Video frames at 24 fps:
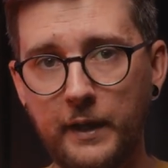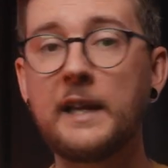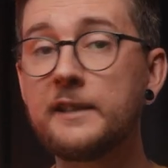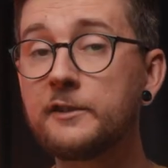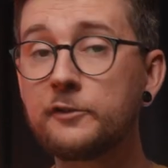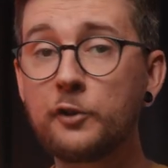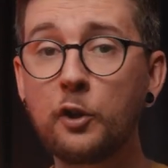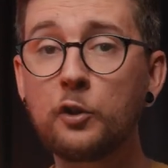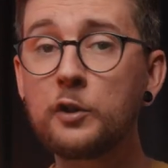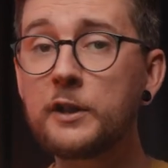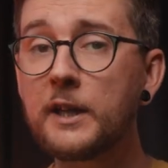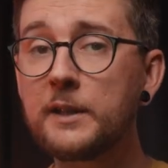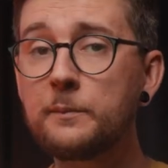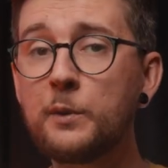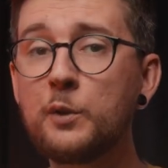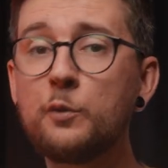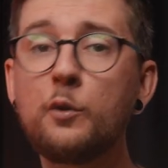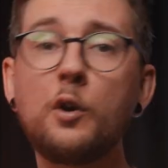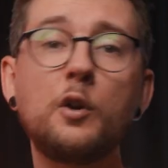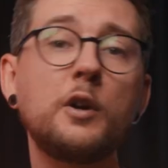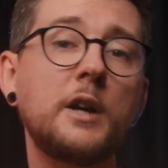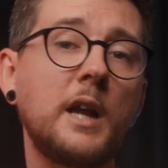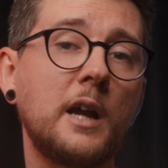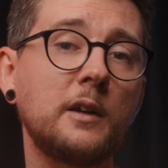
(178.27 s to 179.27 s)
And don't get me
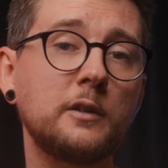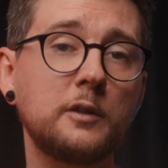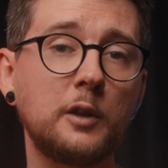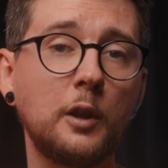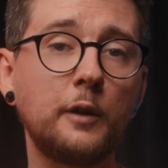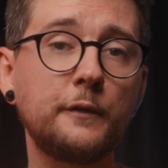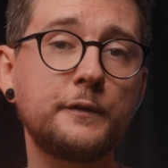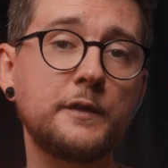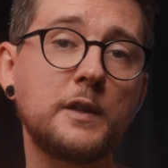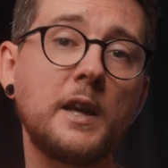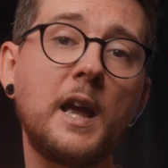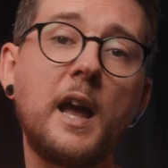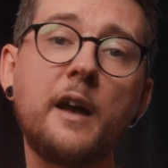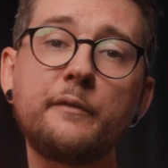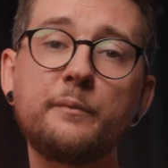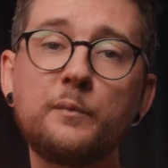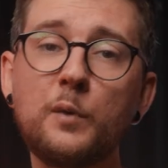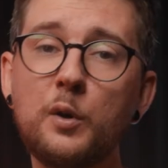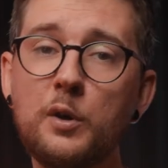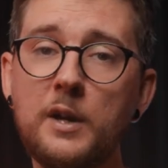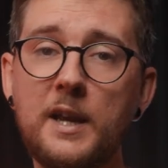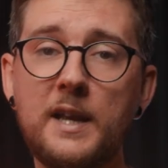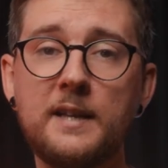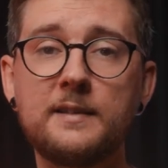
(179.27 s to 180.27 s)
wrong, I'd love to have
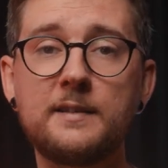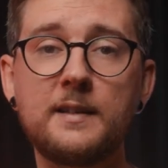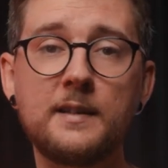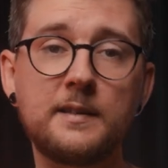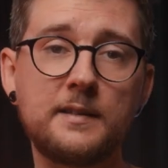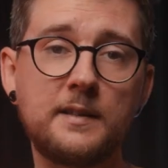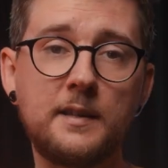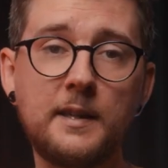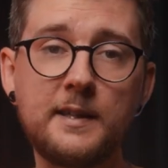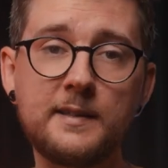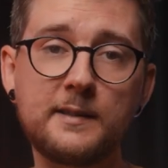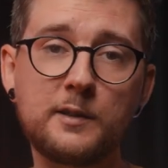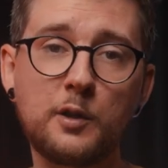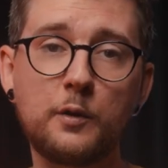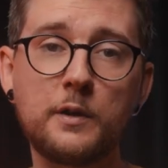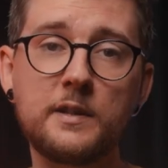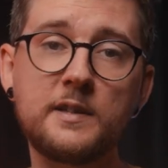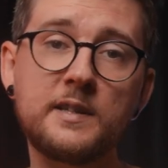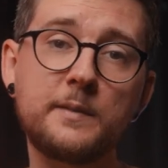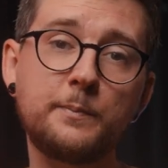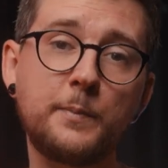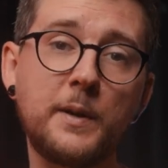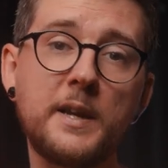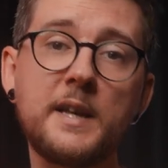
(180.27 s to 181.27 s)
more SSD
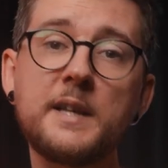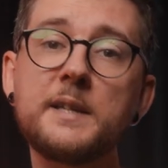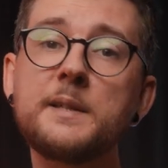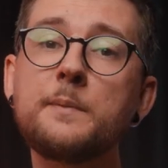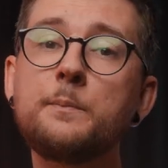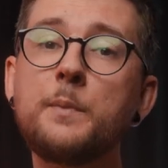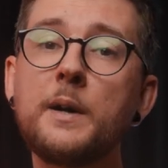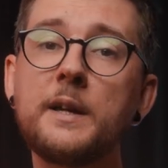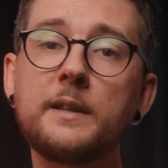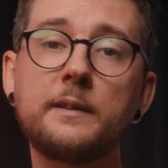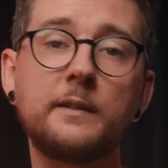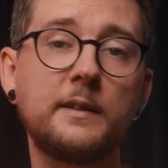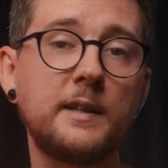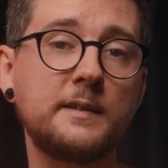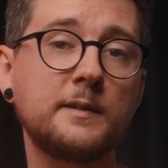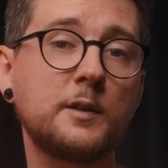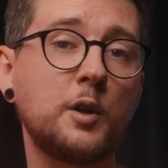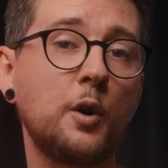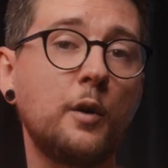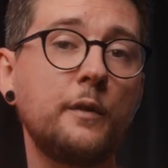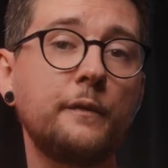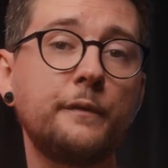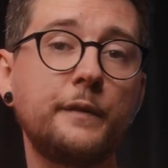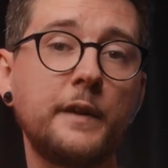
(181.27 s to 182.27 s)
storage space, but this
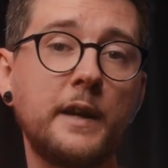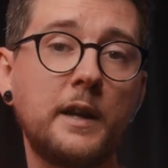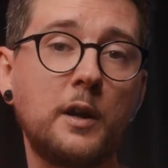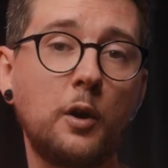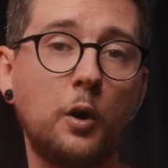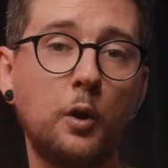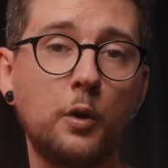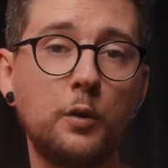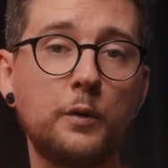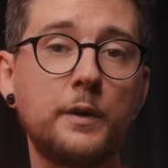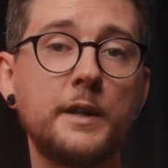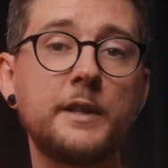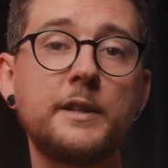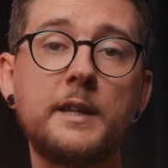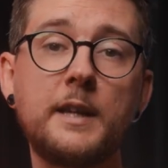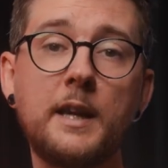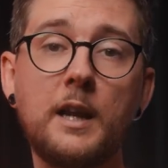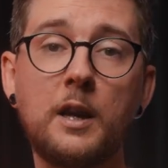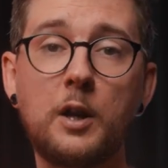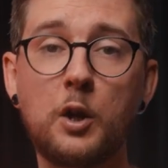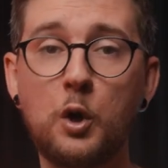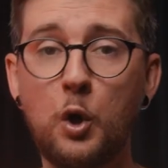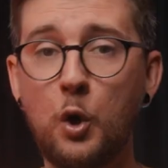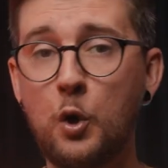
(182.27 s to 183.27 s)
config
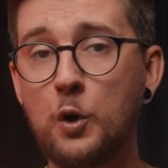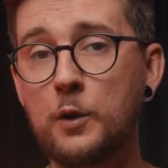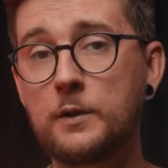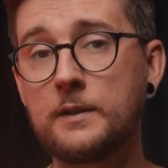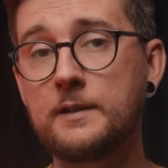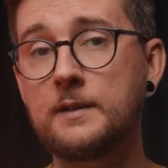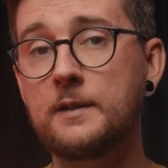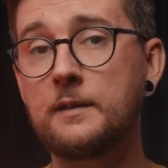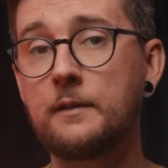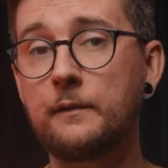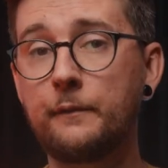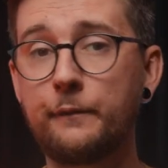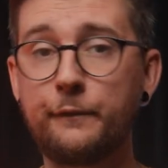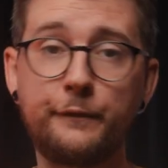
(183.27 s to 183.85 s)
already costs